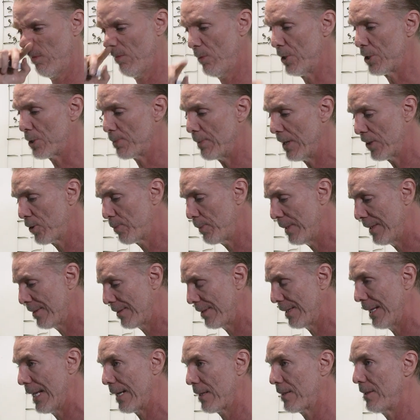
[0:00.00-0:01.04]
which must be
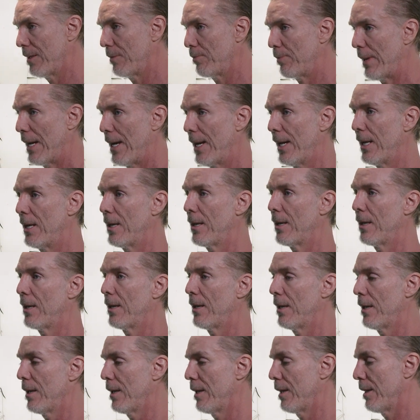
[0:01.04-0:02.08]
selected by
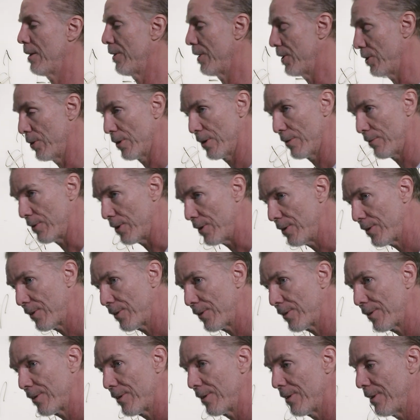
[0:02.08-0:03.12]
the
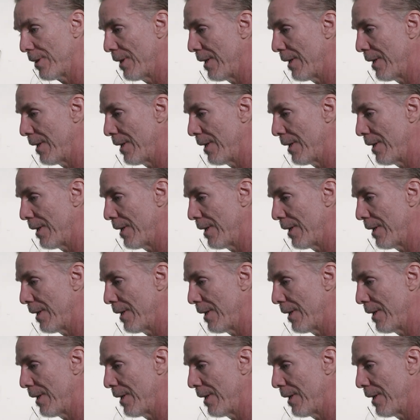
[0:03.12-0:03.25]
universe,